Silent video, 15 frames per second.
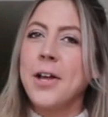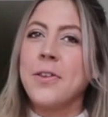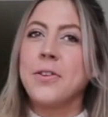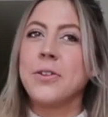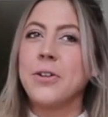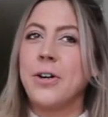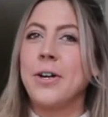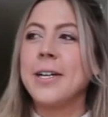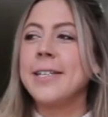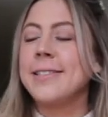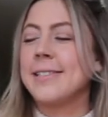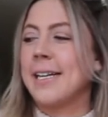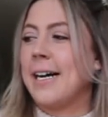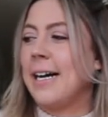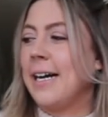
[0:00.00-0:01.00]
the
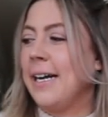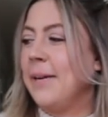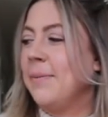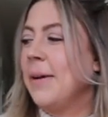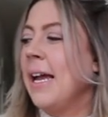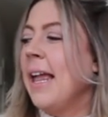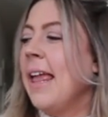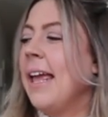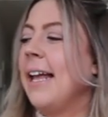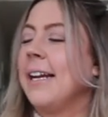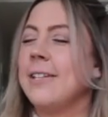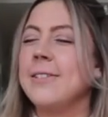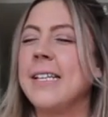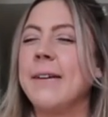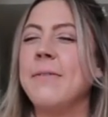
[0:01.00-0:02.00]
longest time and
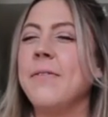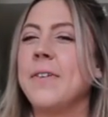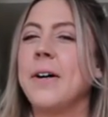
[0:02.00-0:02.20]
I just haven't